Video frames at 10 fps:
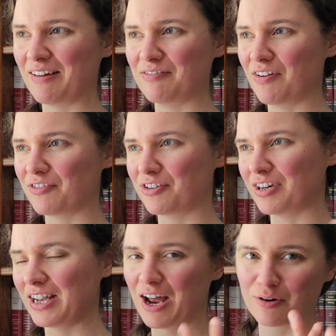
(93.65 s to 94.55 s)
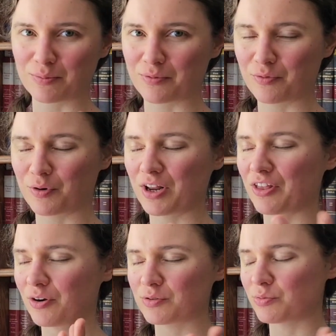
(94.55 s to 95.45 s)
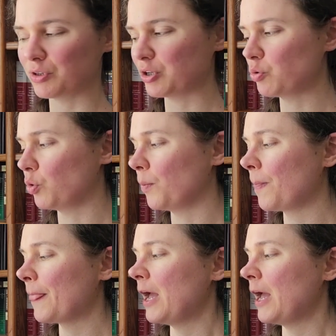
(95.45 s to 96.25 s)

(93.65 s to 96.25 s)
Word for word: I've never encountered before, and I thought it was really cool.